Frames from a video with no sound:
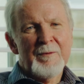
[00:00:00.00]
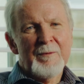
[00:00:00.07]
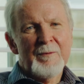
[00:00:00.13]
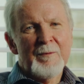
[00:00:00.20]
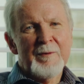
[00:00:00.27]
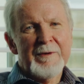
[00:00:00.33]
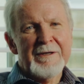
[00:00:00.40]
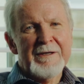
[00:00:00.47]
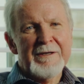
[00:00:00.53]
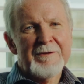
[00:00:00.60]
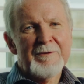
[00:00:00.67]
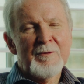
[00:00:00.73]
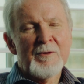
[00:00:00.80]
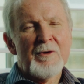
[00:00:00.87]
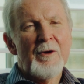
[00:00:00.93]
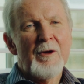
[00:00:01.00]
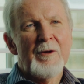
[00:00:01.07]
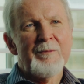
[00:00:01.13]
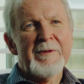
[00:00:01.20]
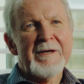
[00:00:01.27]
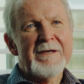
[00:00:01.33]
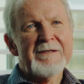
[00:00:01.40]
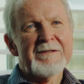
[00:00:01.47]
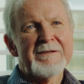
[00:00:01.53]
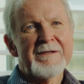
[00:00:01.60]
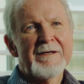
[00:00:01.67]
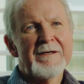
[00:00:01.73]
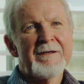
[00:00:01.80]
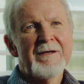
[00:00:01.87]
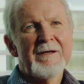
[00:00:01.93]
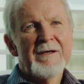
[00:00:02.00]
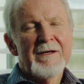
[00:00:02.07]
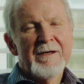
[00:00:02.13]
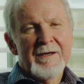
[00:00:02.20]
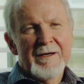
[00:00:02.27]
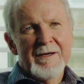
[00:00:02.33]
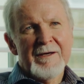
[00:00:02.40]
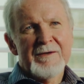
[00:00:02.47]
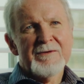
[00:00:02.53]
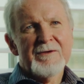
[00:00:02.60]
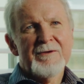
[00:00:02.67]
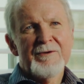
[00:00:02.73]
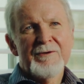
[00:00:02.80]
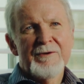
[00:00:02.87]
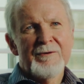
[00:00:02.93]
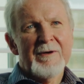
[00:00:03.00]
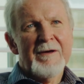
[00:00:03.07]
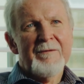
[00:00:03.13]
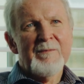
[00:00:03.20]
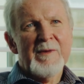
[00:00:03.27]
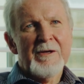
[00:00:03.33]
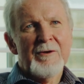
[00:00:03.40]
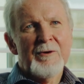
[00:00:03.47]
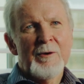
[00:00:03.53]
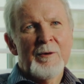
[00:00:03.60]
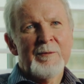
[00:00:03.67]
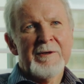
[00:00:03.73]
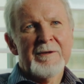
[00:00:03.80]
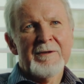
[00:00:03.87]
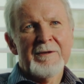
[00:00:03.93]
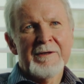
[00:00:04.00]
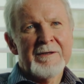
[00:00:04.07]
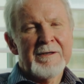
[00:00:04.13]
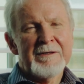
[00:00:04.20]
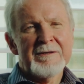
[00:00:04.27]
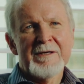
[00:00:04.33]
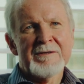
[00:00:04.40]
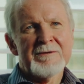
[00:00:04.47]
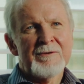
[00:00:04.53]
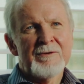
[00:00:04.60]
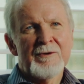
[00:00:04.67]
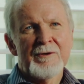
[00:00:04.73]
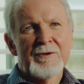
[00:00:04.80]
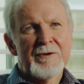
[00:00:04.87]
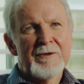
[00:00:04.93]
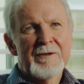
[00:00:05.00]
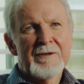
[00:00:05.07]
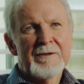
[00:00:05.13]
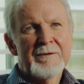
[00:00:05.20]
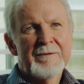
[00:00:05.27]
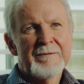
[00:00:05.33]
When he called me, he said, yes, you do have melanoma, and it doesn't look good.